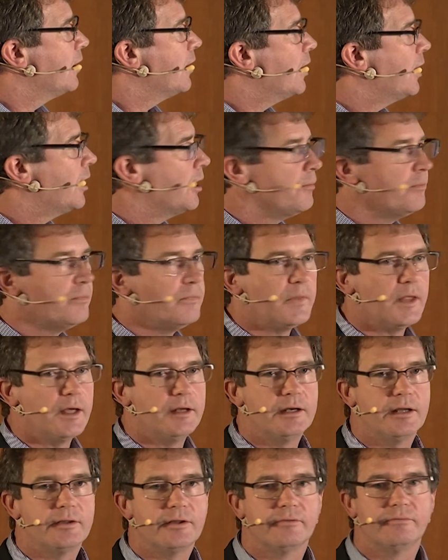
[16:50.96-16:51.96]

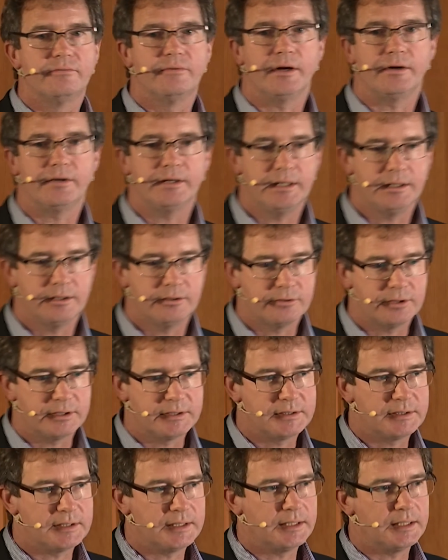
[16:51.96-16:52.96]
Another very
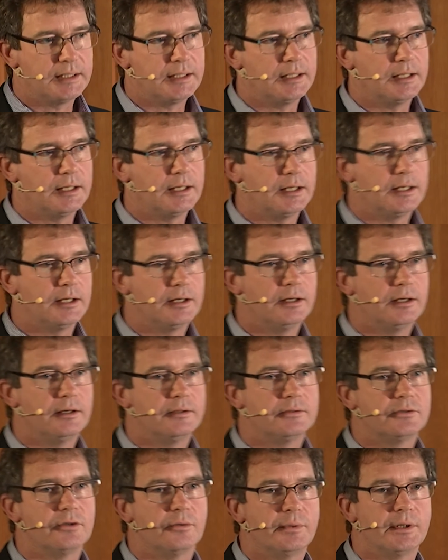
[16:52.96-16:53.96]
interesting
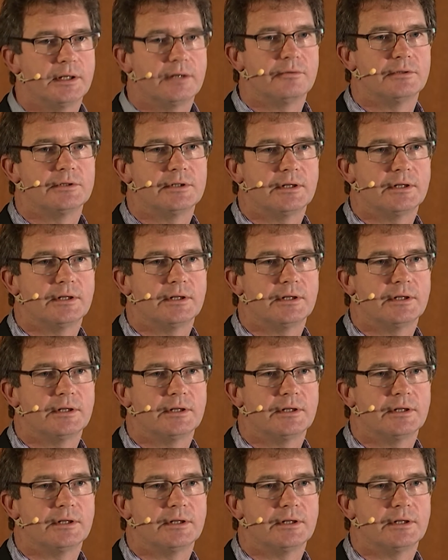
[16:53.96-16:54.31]
topic which